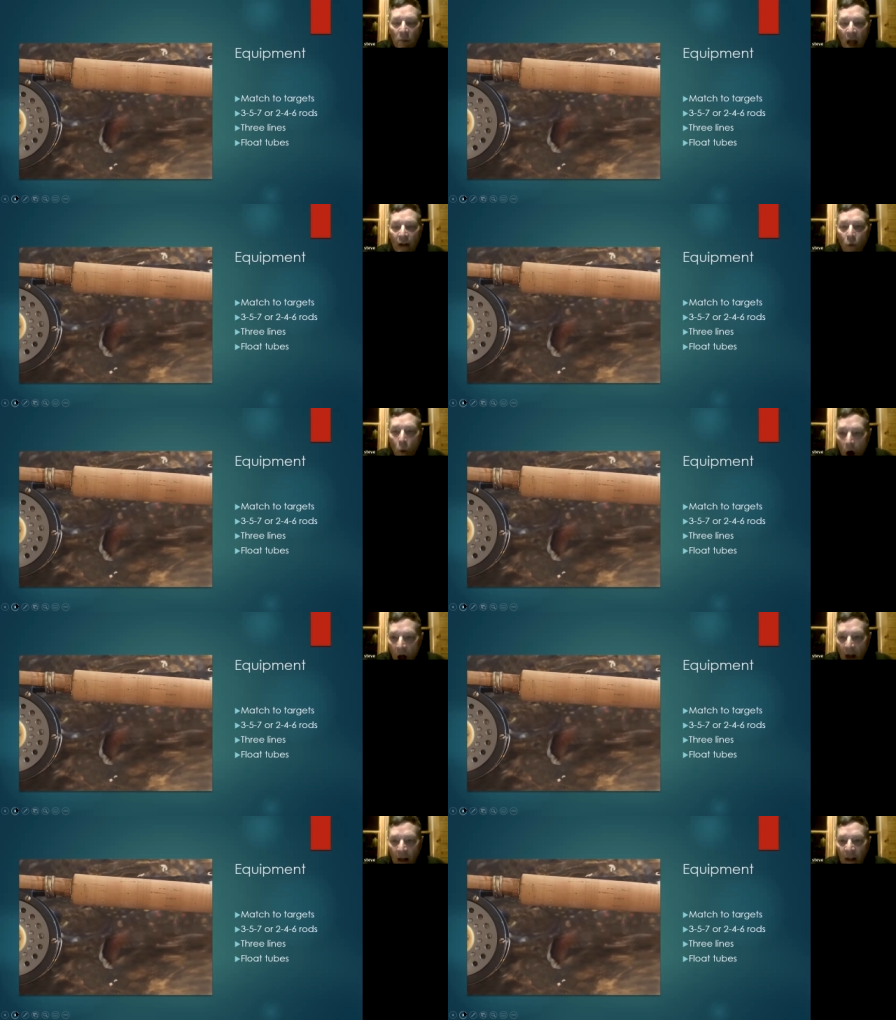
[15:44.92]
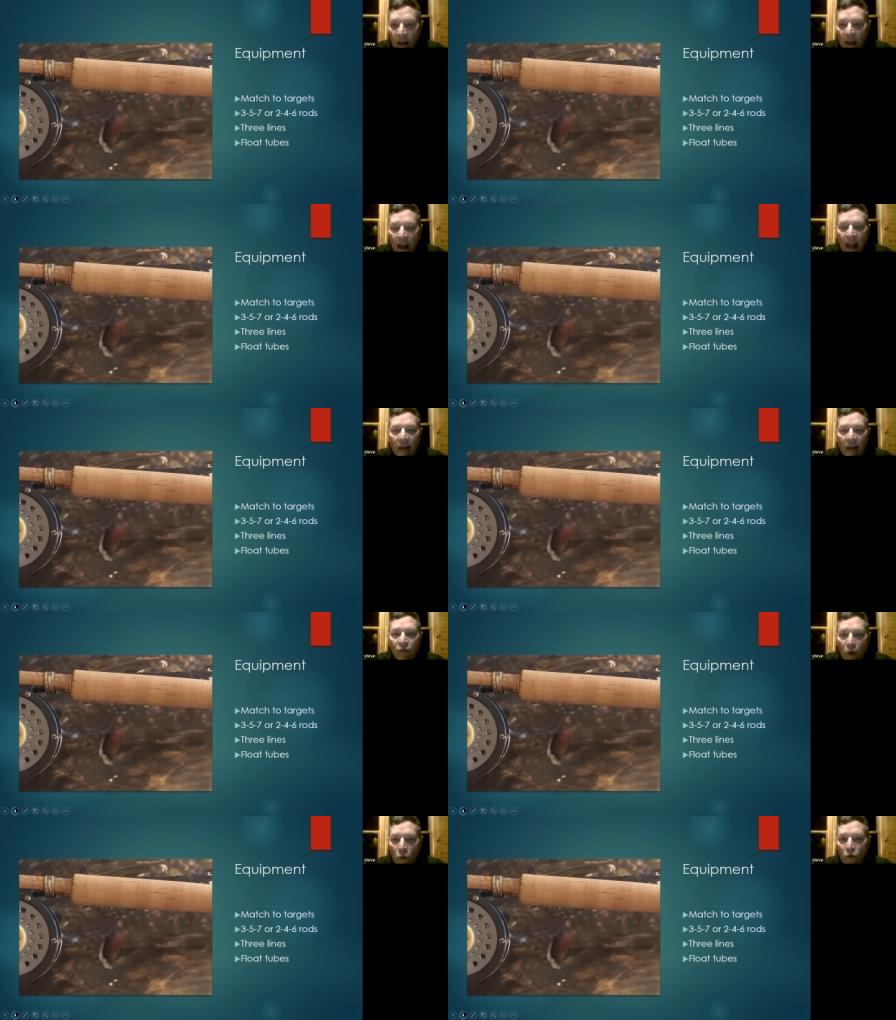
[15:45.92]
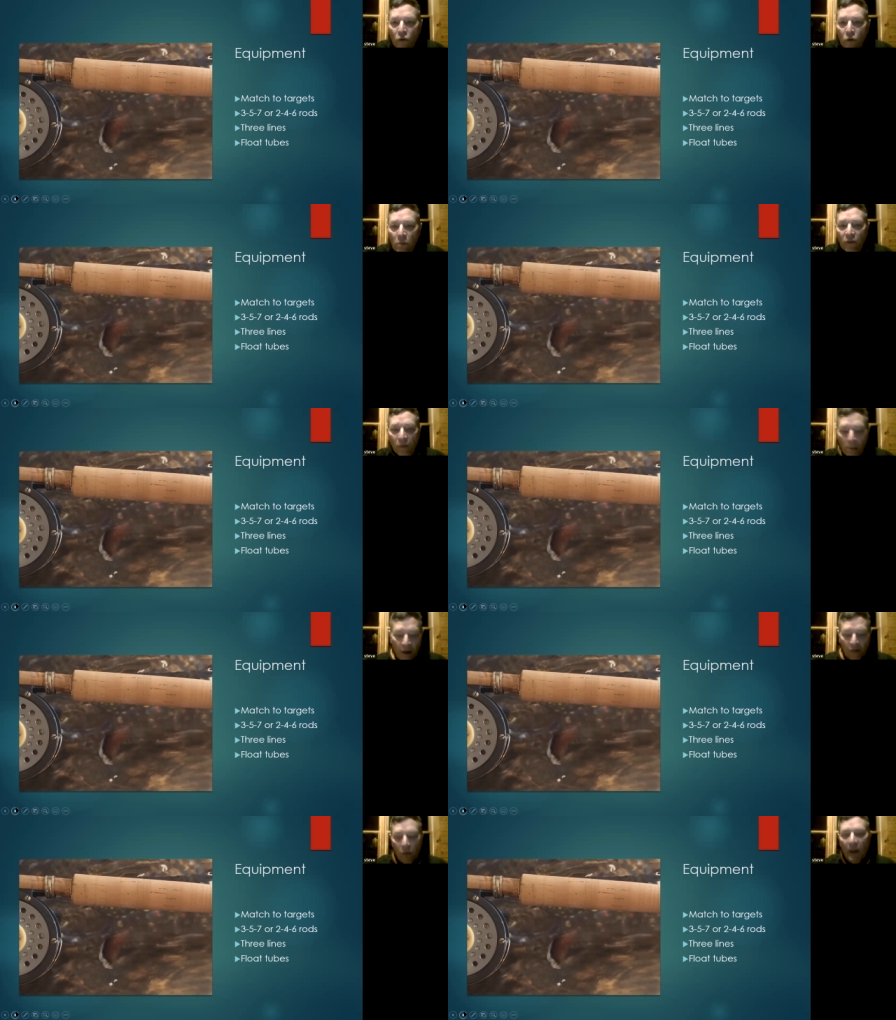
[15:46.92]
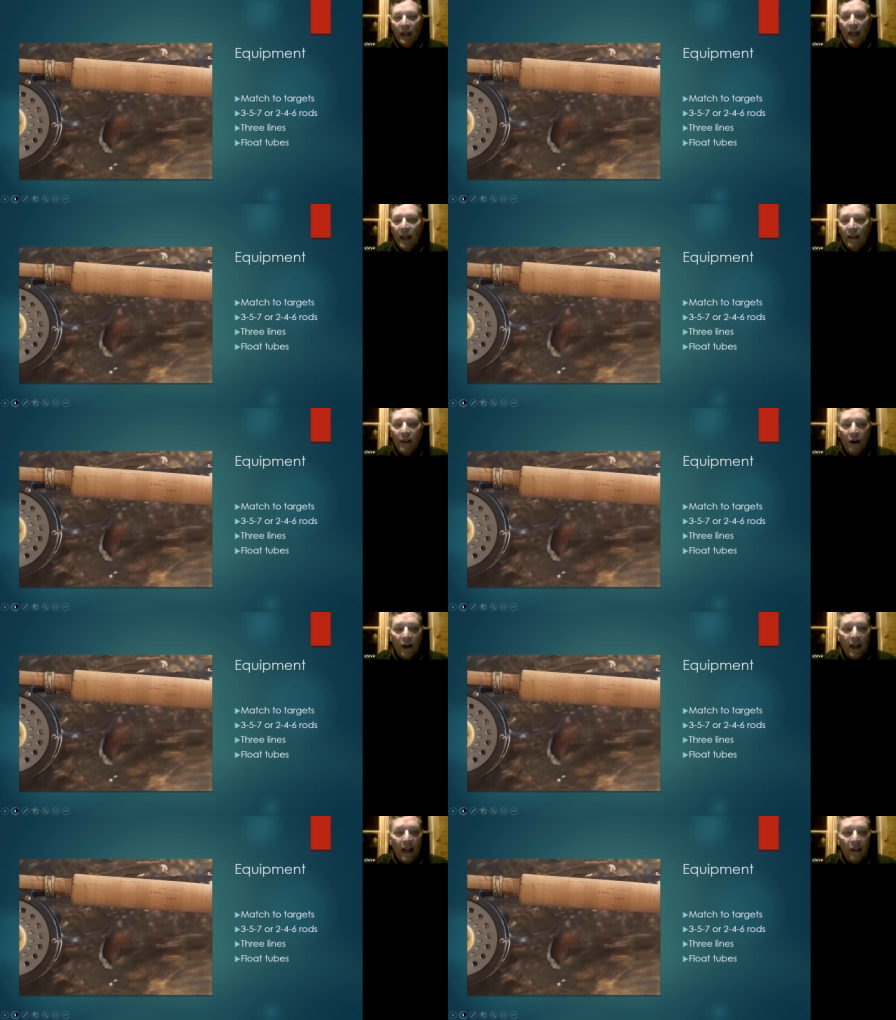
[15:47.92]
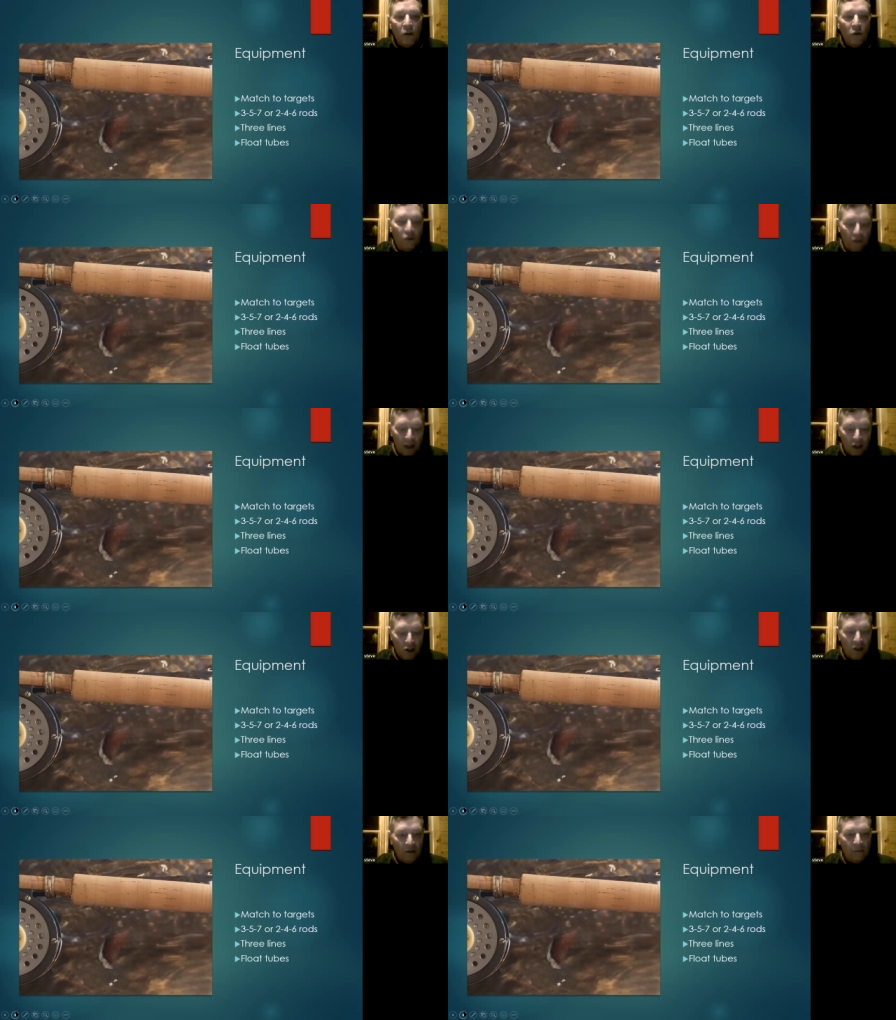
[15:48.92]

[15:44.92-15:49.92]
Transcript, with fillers: kind of walk and a float tube is the best way to get in there to get at those fish.